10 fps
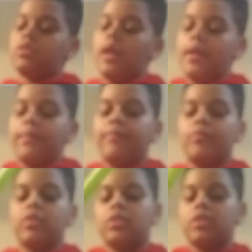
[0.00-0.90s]
Like,
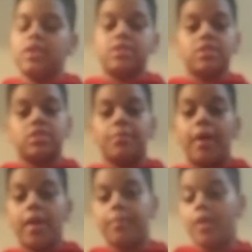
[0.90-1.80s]
this is the
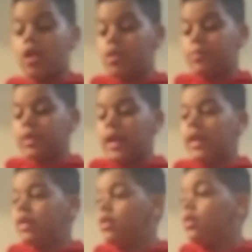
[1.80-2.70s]
bottom part, but
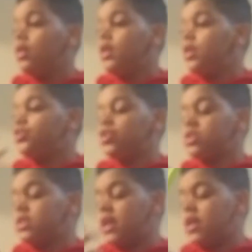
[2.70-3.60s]
like it's
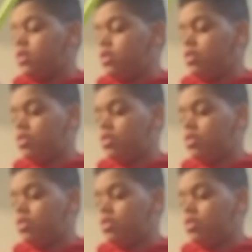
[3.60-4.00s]
just a